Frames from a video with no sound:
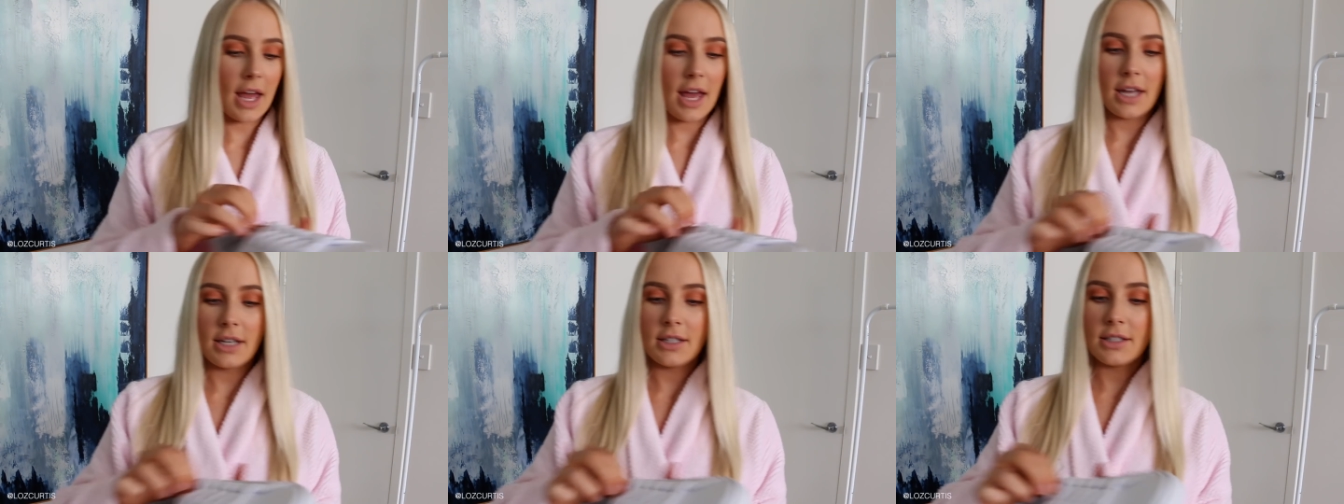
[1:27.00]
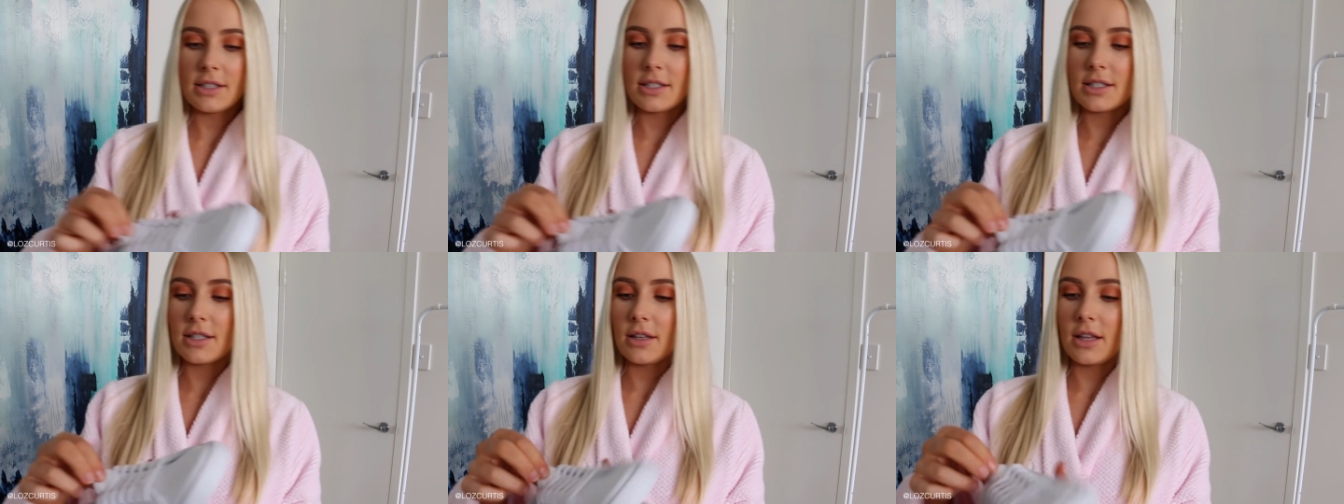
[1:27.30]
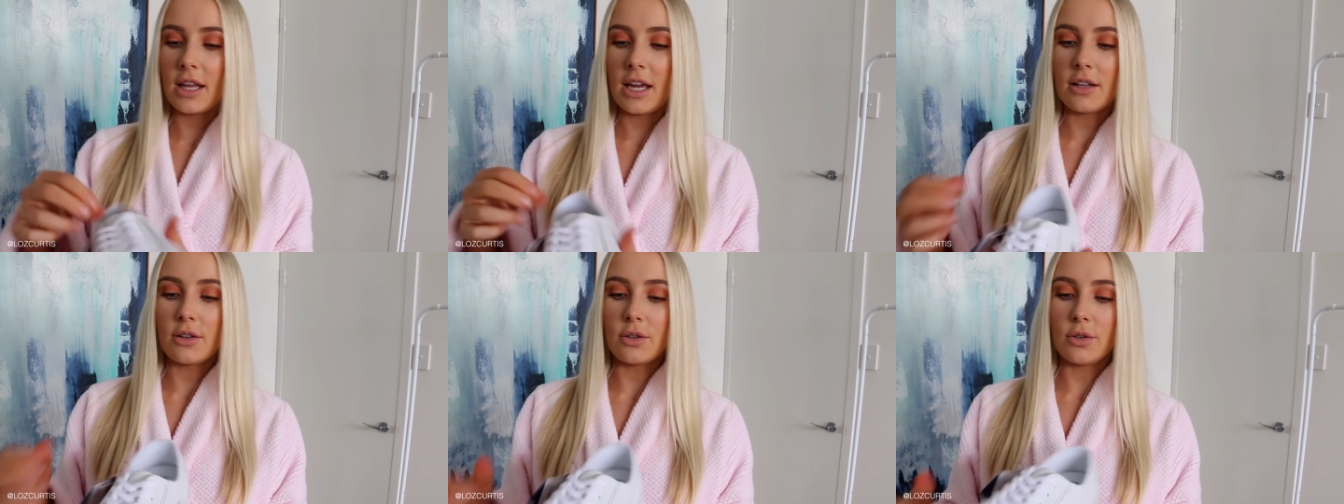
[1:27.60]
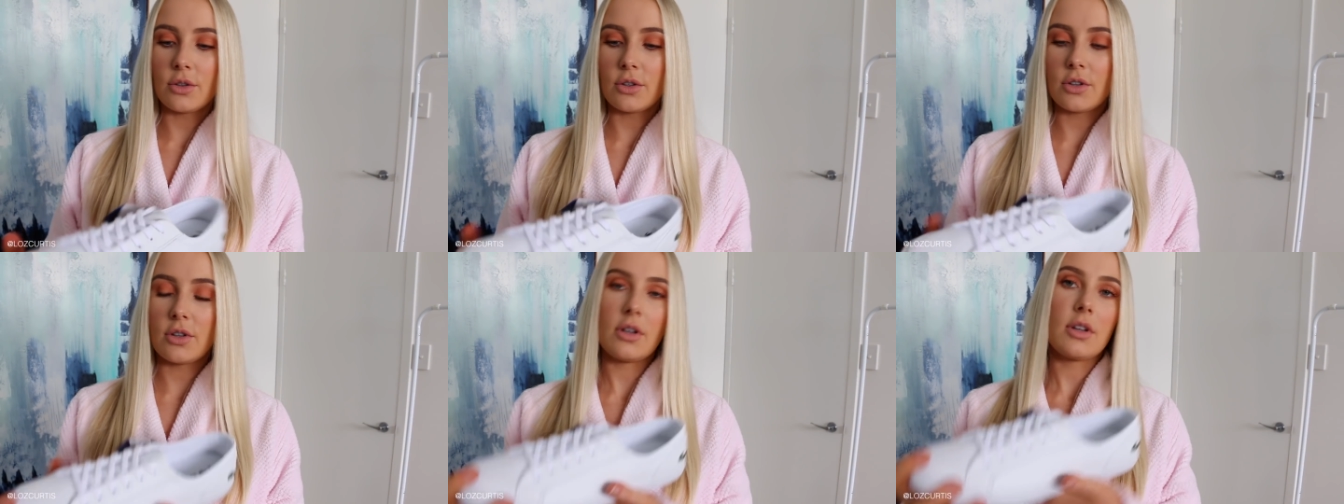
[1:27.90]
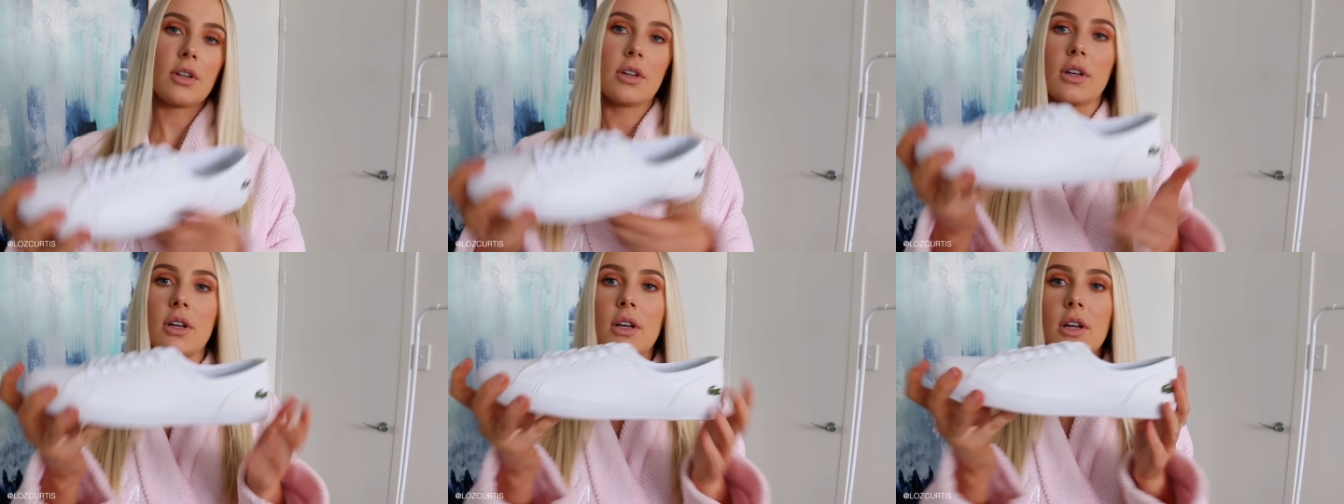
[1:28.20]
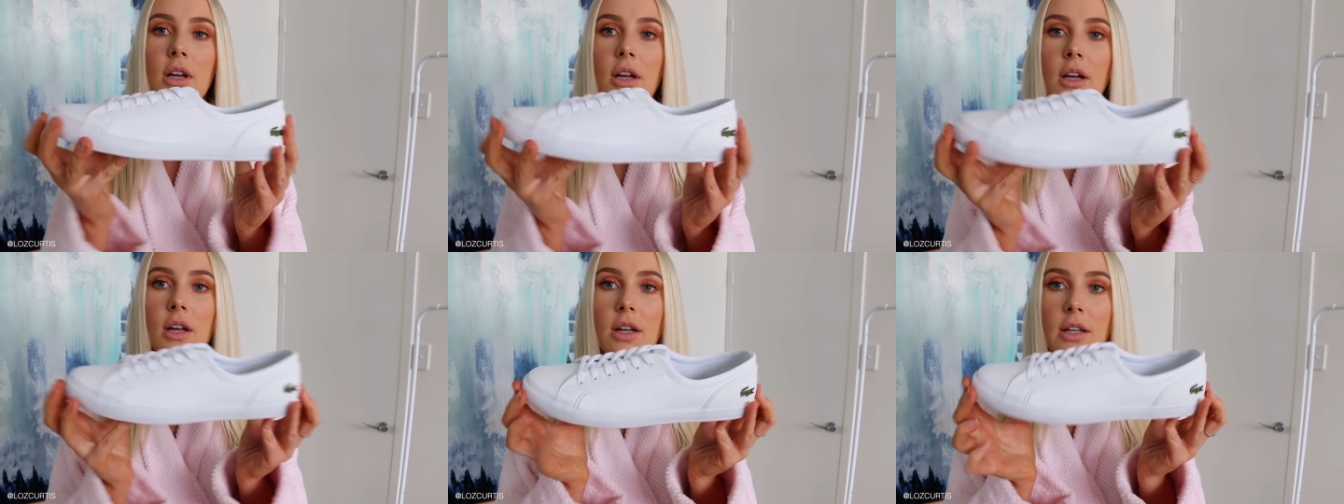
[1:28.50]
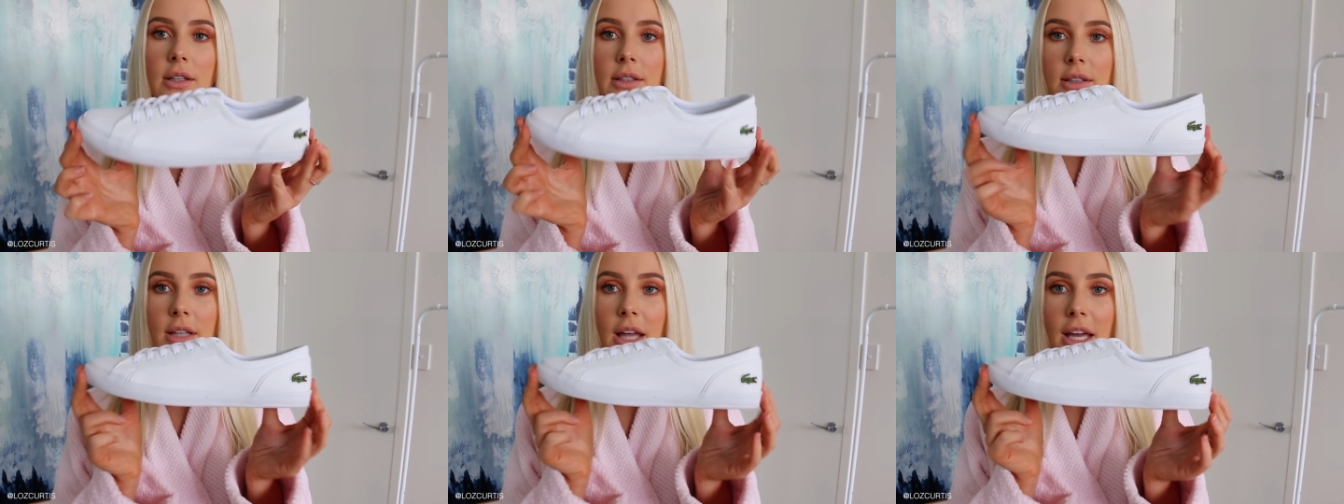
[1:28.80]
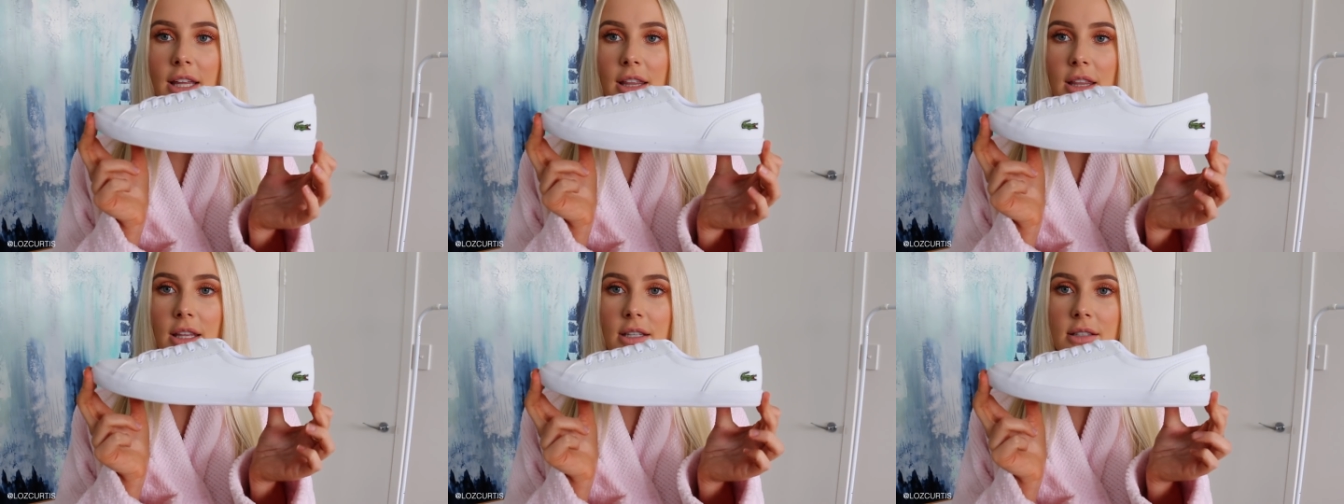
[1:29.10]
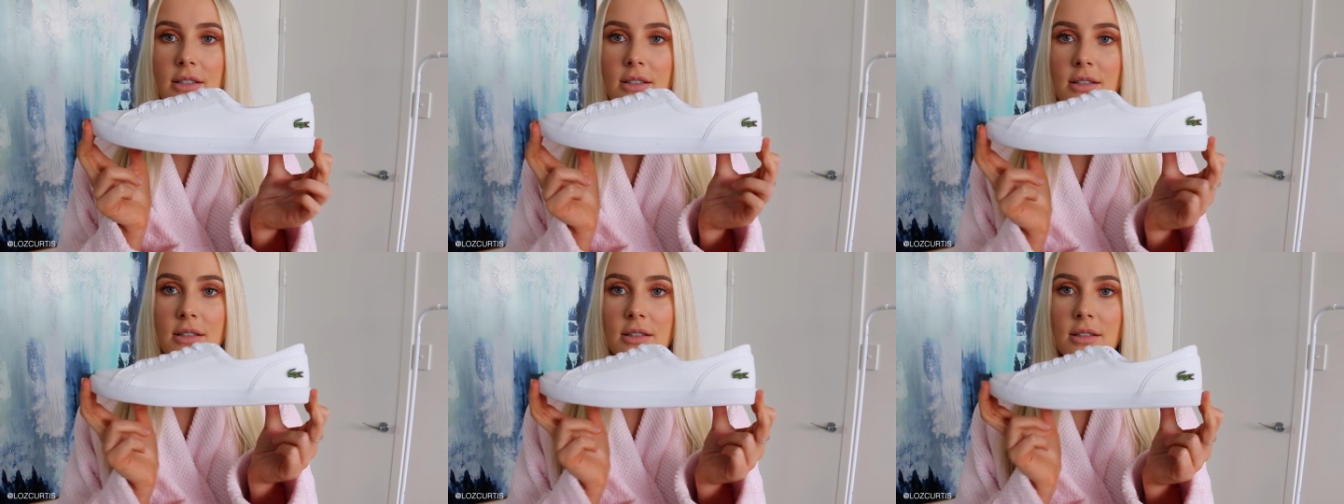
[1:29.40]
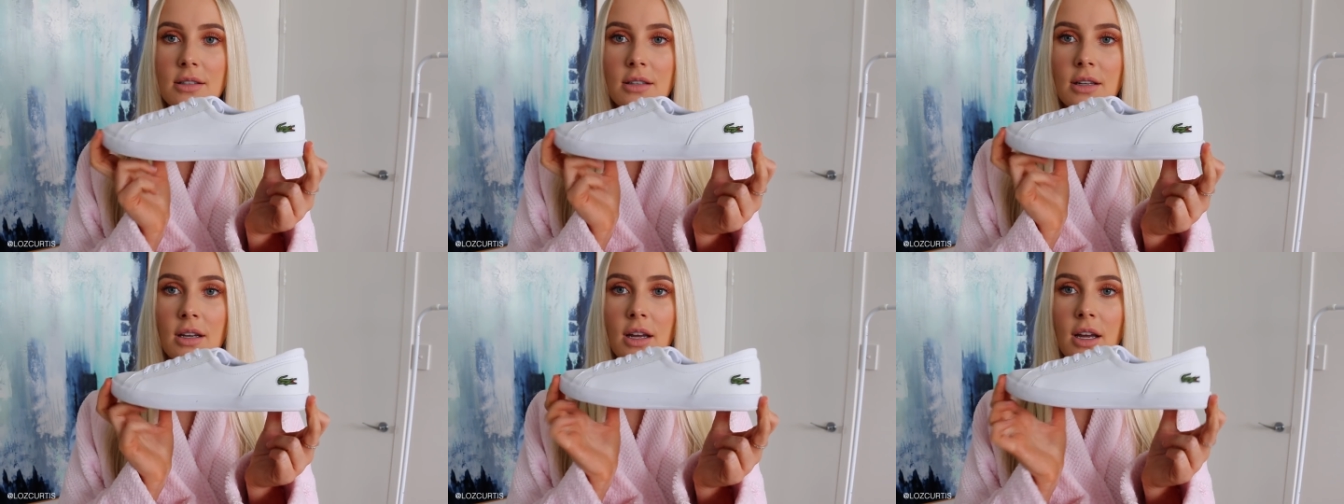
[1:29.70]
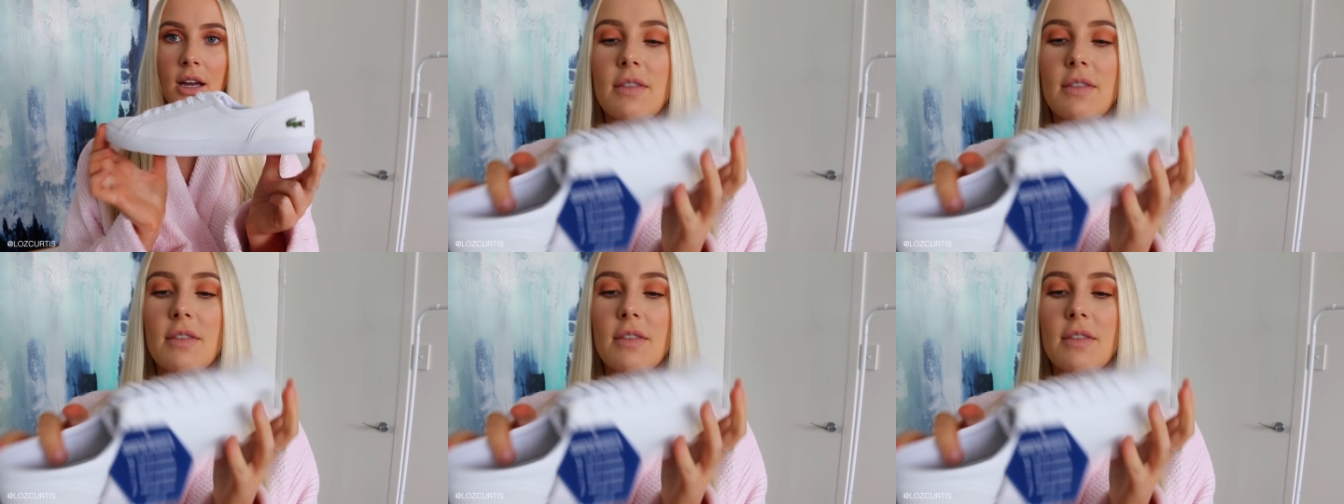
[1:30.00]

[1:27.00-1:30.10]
and they look like this.